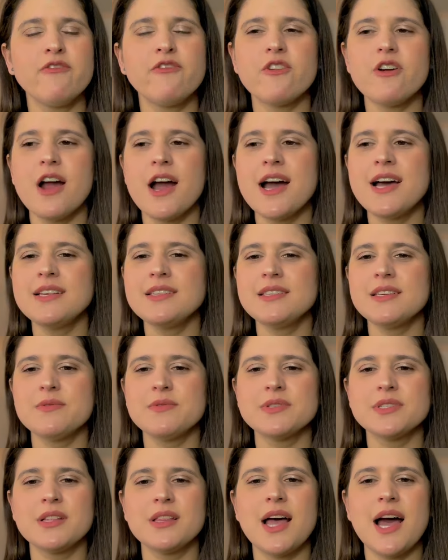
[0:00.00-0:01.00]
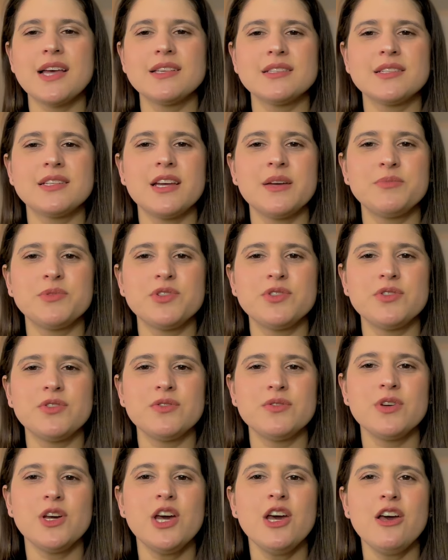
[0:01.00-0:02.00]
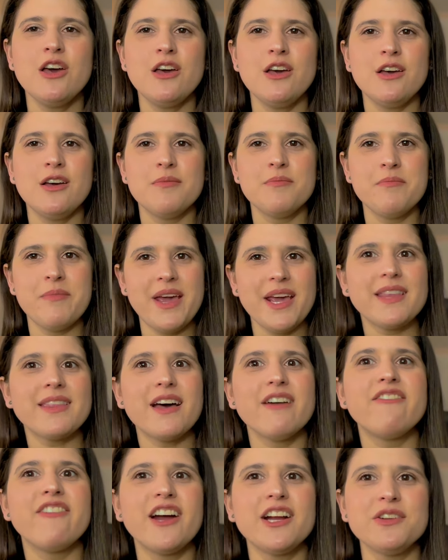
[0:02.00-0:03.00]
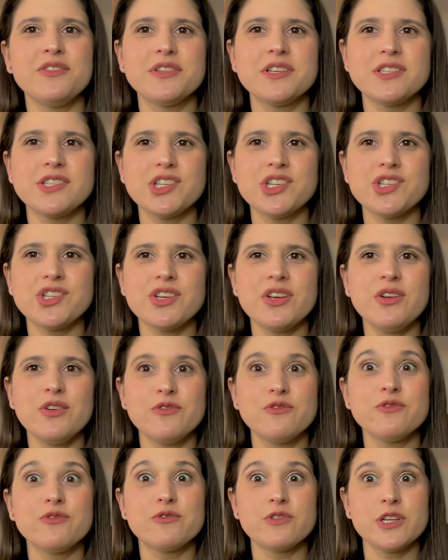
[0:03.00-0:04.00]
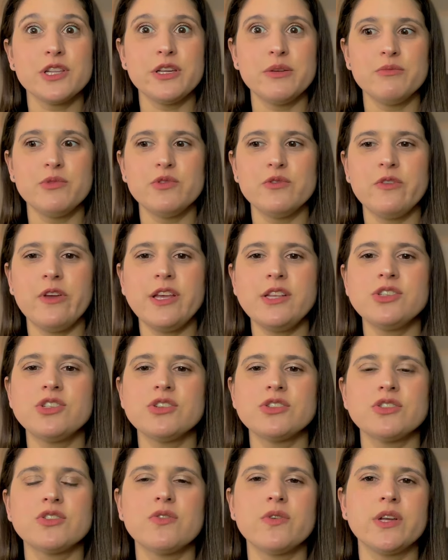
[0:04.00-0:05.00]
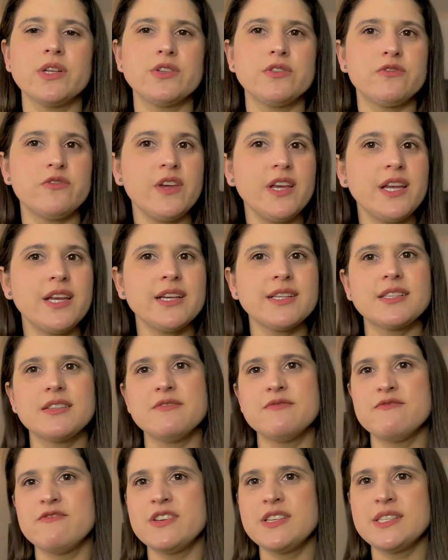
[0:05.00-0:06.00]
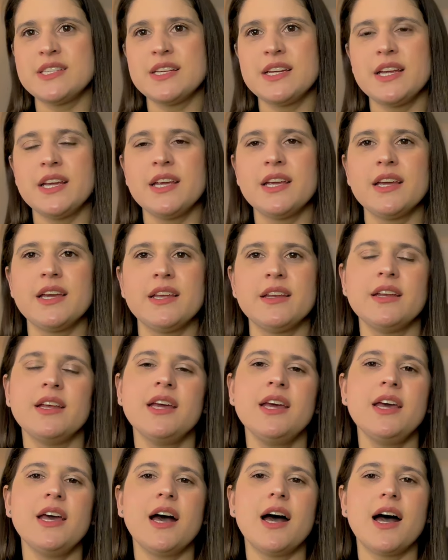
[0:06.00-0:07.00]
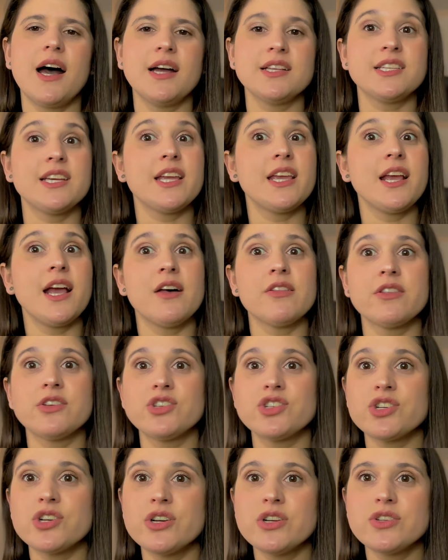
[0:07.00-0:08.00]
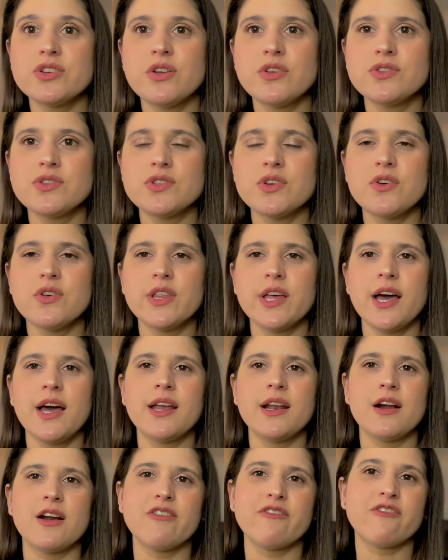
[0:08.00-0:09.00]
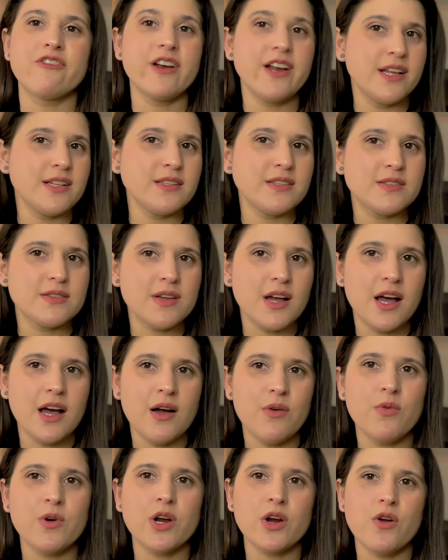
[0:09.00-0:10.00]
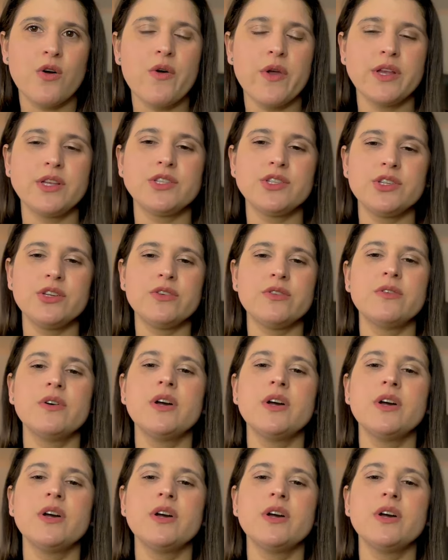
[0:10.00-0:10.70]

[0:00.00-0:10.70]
for us, it was the last step to make that final decision of really moving, just going to Phoenix and visiting and checking out the church also that our friends were going to.